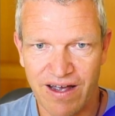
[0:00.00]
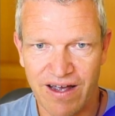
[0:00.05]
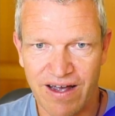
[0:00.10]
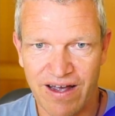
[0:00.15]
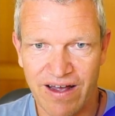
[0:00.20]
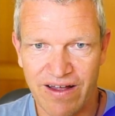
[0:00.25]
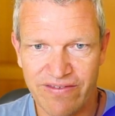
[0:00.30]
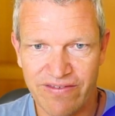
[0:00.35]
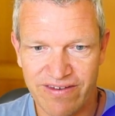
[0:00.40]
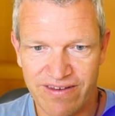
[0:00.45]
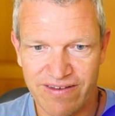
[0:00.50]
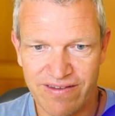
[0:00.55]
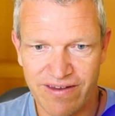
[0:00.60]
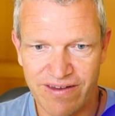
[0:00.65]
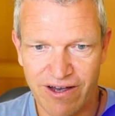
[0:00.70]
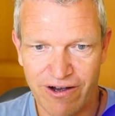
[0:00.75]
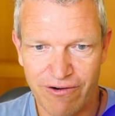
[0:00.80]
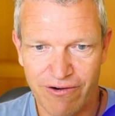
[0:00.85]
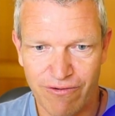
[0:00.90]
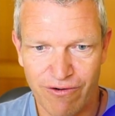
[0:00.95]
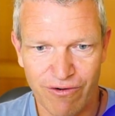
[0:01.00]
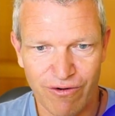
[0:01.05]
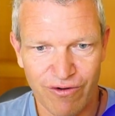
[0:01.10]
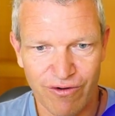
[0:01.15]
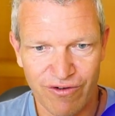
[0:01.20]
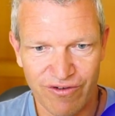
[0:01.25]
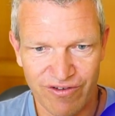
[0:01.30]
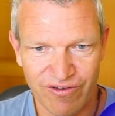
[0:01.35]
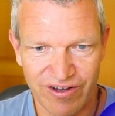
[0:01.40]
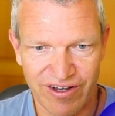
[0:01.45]
And now
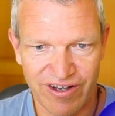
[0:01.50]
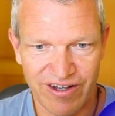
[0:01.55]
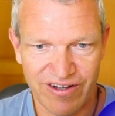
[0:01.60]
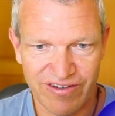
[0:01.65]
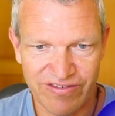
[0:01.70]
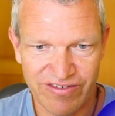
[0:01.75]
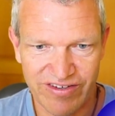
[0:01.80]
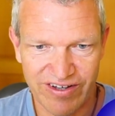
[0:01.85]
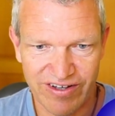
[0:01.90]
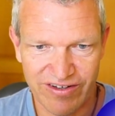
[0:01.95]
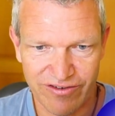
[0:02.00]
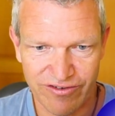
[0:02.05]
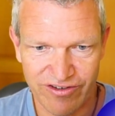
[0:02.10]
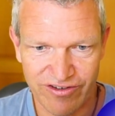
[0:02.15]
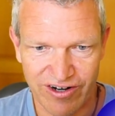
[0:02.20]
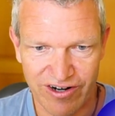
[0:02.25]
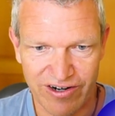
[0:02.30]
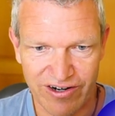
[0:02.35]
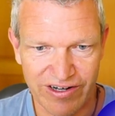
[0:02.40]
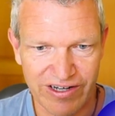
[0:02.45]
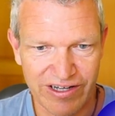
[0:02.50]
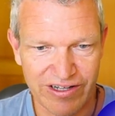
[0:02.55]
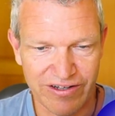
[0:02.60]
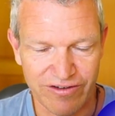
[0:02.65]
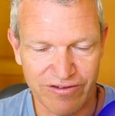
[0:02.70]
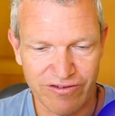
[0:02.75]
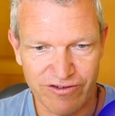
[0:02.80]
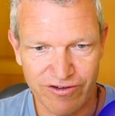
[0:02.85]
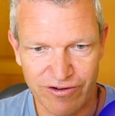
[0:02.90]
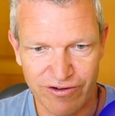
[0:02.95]
all the channels are
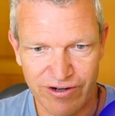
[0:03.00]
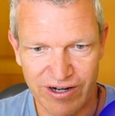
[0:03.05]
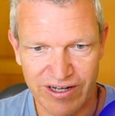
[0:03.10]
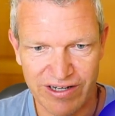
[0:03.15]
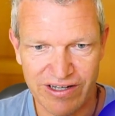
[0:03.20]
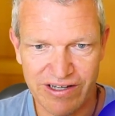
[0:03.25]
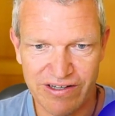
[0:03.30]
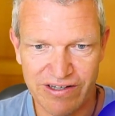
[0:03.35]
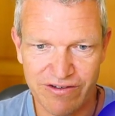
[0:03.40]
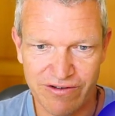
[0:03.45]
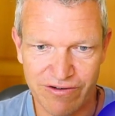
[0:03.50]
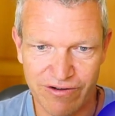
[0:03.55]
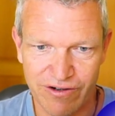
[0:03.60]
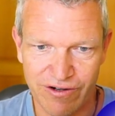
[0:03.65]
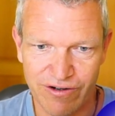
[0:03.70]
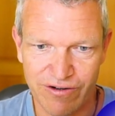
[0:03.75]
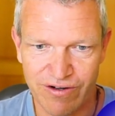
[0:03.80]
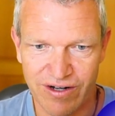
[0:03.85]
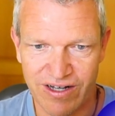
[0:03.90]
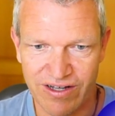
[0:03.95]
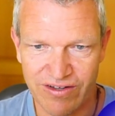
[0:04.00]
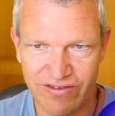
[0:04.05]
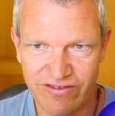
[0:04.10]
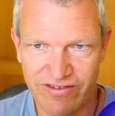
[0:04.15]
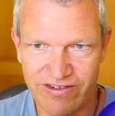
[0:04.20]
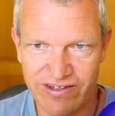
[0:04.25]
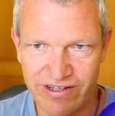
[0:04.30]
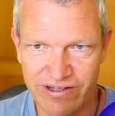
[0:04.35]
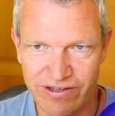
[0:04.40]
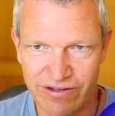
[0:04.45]
hidden. So I need to go and
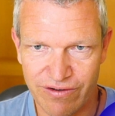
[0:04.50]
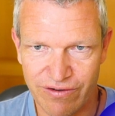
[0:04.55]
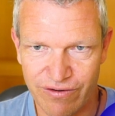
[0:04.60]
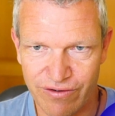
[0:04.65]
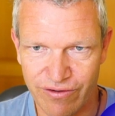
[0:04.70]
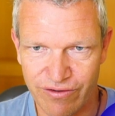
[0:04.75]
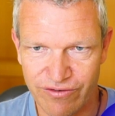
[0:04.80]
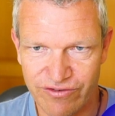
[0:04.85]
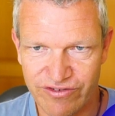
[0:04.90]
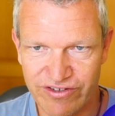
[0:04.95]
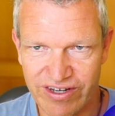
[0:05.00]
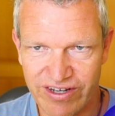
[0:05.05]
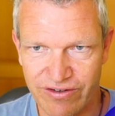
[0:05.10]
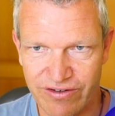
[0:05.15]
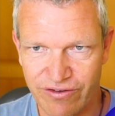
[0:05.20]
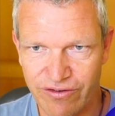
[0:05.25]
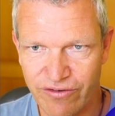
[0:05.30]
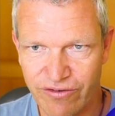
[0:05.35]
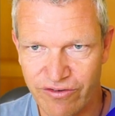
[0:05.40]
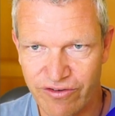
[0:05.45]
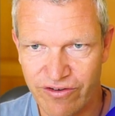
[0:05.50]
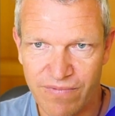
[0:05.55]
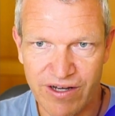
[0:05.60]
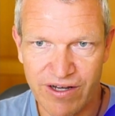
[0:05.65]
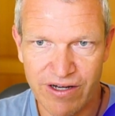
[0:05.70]
see all channels.